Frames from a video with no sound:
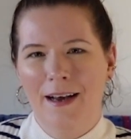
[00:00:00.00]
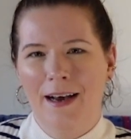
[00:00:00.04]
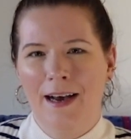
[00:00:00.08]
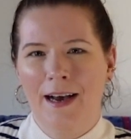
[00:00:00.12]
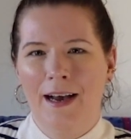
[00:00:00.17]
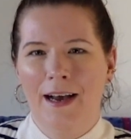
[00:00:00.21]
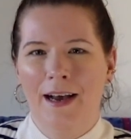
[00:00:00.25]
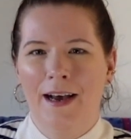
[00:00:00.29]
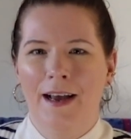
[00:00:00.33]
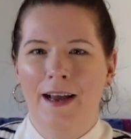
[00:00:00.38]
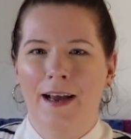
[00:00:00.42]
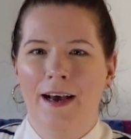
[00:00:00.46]

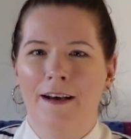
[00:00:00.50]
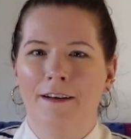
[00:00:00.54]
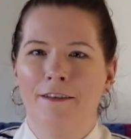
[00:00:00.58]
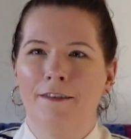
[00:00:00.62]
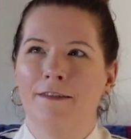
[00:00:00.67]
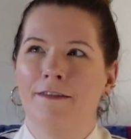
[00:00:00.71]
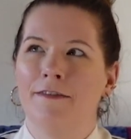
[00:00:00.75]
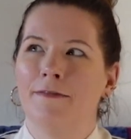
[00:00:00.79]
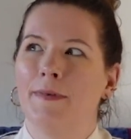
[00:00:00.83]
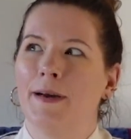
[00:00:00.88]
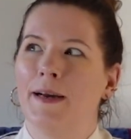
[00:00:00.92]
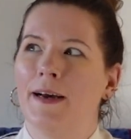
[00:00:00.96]
I have
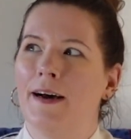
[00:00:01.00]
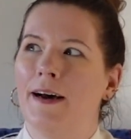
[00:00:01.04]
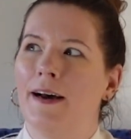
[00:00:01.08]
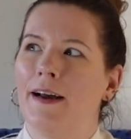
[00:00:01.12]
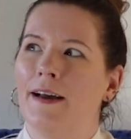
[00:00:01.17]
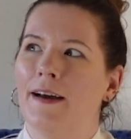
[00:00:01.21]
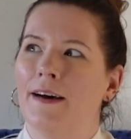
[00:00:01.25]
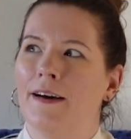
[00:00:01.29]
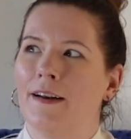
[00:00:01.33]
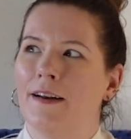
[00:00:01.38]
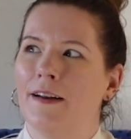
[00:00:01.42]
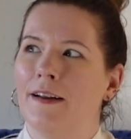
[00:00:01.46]
my
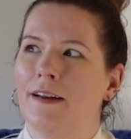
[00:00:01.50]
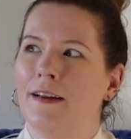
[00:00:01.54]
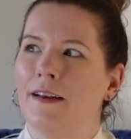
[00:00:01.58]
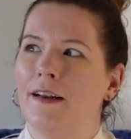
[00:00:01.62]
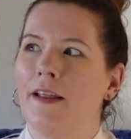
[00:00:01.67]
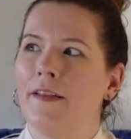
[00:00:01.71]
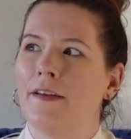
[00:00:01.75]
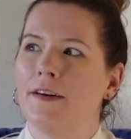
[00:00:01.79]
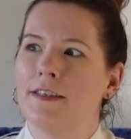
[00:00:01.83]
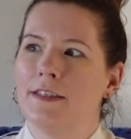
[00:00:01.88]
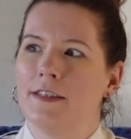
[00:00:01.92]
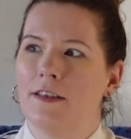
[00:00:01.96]
eye on
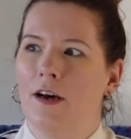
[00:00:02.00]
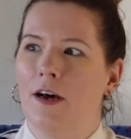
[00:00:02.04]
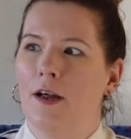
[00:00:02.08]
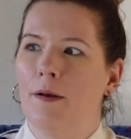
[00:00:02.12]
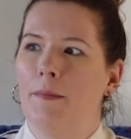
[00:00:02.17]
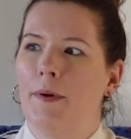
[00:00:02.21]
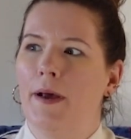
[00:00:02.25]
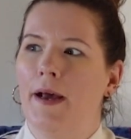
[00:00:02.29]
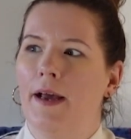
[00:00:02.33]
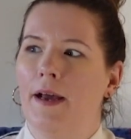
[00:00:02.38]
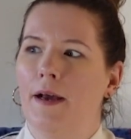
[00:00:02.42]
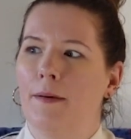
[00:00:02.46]
another stud
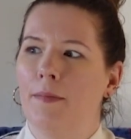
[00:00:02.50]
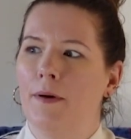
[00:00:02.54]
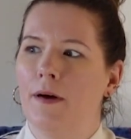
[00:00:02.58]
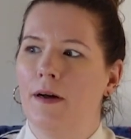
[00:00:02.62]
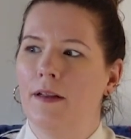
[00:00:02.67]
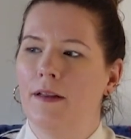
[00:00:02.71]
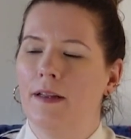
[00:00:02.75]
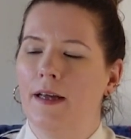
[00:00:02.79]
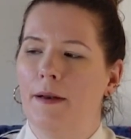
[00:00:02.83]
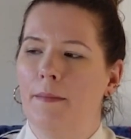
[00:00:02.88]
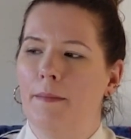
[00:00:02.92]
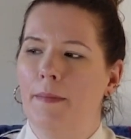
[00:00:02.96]
bag, a
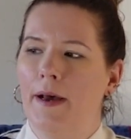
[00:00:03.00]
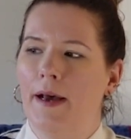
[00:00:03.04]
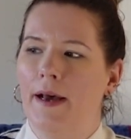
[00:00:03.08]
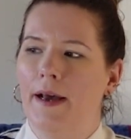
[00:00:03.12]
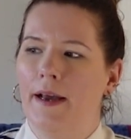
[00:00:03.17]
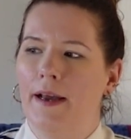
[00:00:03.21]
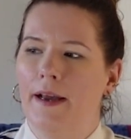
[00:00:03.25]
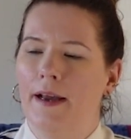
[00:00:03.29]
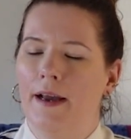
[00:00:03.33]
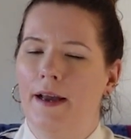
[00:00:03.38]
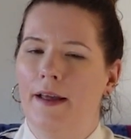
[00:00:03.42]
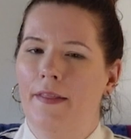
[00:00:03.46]

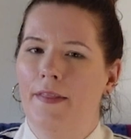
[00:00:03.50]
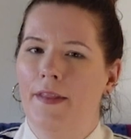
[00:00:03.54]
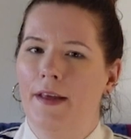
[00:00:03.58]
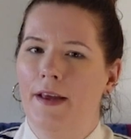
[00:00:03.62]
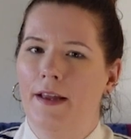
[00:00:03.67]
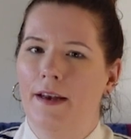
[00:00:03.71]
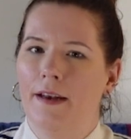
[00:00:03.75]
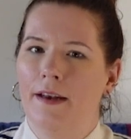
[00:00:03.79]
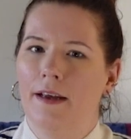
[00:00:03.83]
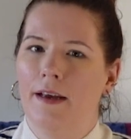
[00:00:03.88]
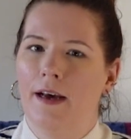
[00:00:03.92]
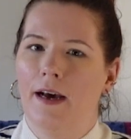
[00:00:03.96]
Handbag, and
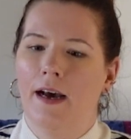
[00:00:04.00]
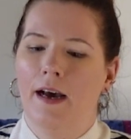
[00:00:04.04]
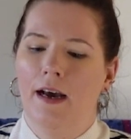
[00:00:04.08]
then